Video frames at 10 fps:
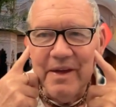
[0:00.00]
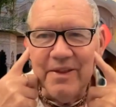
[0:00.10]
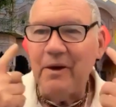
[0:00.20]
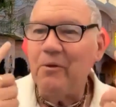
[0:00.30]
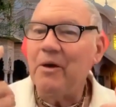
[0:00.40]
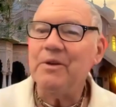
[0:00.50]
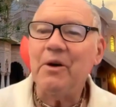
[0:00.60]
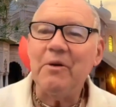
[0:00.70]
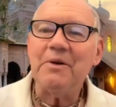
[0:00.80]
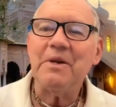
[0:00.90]
That wasn't
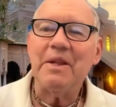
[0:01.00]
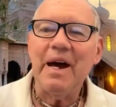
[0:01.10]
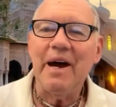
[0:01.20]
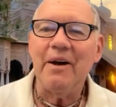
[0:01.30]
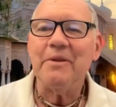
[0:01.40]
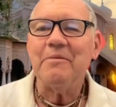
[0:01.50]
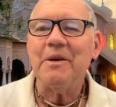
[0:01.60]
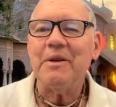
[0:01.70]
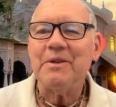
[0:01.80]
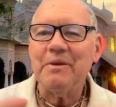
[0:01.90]
always allowed, but
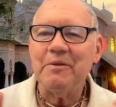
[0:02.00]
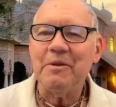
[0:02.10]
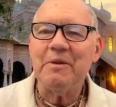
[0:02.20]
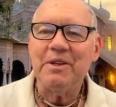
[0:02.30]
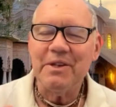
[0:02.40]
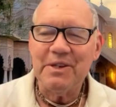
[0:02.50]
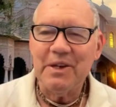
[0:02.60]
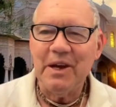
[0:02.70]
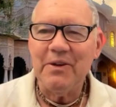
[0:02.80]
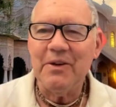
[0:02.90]
it seems to be the
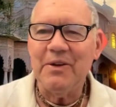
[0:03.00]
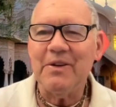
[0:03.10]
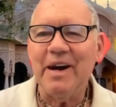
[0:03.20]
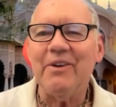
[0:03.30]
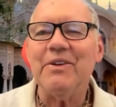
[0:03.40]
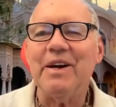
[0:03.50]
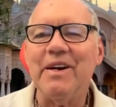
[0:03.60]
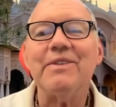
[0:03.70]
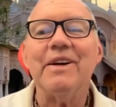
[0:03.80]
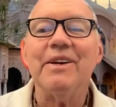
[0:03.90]
standard
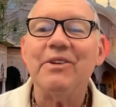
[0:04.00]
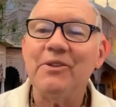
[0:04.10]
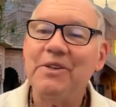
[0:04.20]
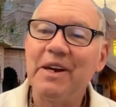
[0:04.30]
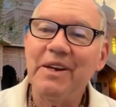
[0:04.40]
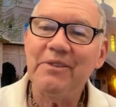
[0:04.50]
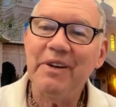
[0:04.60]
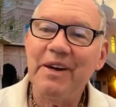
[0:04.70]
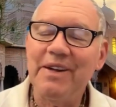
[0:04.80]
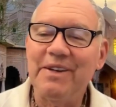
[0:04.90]
nowadays. So take
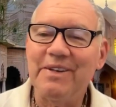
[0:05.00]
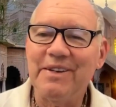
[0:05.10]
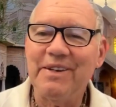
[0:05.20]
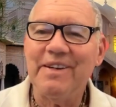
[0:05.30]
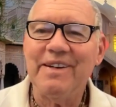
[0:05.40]
advantage.